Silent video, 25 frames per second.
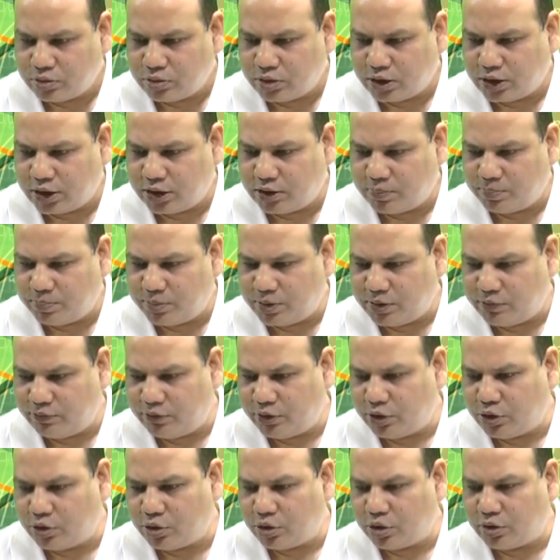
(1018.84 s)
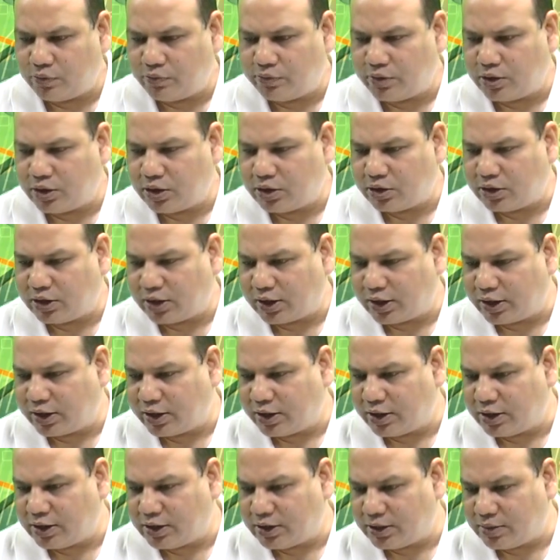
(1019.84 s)
NPV of the
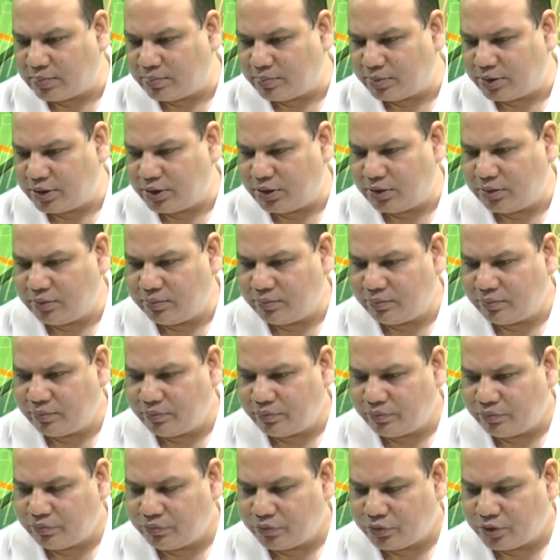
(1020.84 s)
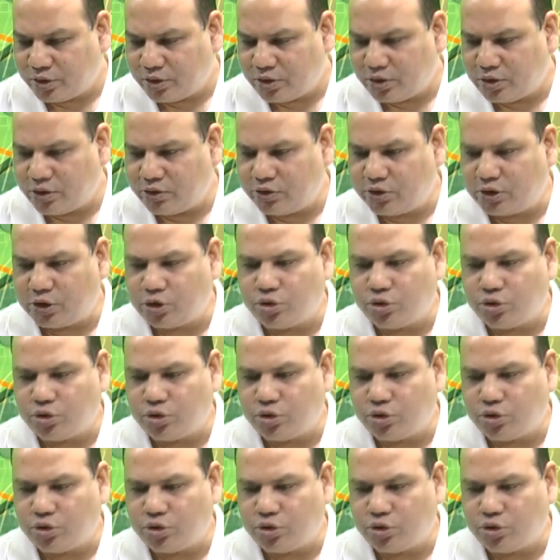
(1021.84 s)
target company is the